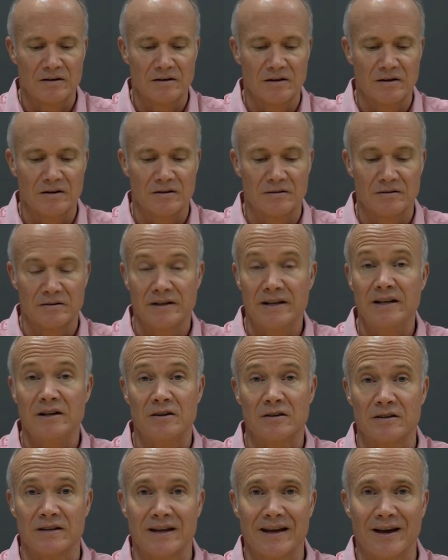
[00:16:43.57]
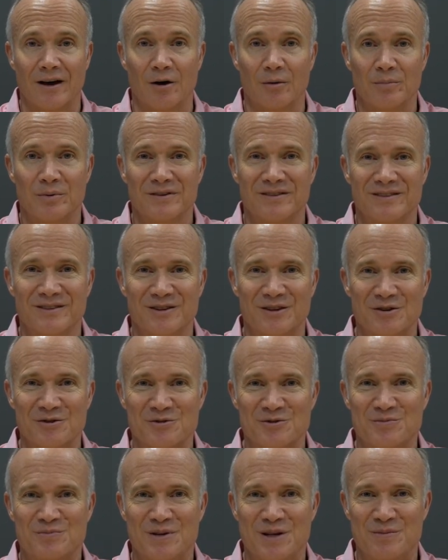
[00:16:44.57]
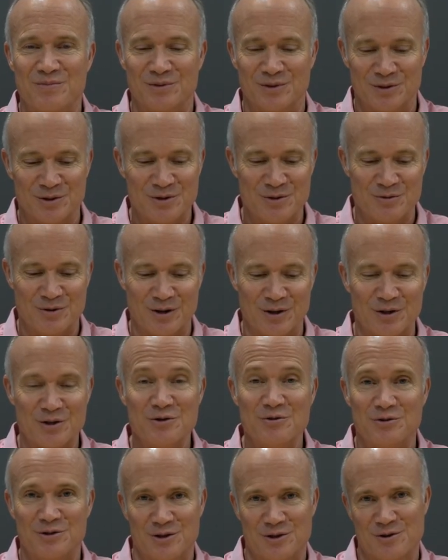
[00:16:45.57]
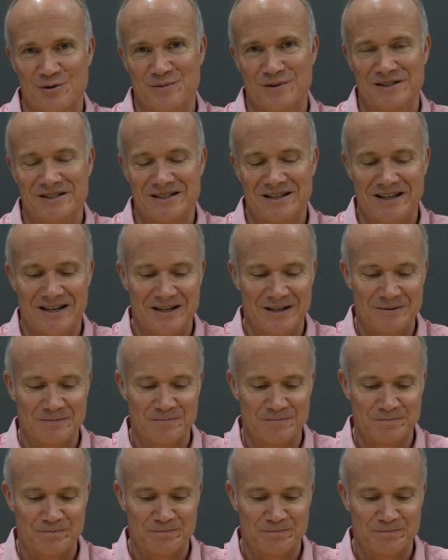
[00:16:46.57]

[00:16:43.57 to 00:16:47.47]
are eager to help those people who are new to home educating.